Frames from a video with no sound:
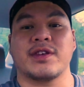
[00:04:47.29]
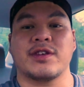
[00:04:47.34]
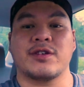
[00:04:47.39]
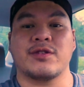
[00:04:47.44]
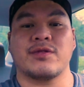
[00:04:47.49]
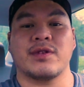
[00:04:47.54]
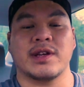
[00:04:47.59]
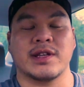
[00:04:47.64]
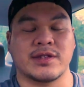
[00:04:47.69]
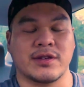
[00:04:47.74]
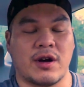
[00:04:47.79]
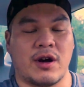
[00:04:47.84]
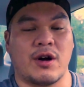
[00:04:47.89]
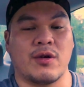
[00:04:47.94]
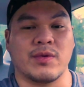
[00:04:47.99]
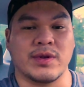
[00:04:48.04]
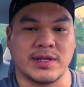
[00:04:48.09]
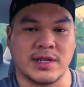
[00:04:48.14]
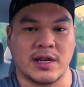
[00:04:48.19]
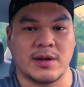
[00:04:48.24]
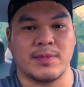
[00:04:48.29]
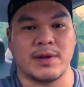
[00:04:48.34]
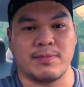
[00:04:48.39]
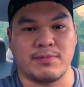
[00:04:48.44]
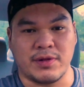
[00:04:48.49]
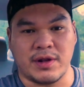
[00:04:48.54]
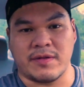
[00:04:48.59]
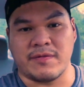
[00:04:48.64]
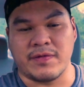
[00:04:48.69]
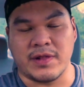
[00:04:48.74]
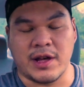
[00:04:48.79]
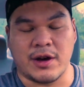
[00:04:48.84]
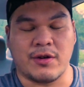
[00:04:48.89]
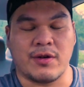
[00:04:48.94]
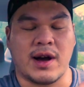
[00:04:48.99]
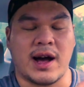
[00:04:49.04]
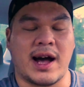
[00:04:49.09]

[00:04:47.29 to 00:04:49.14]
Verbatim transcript: you is always gonna be blood flow,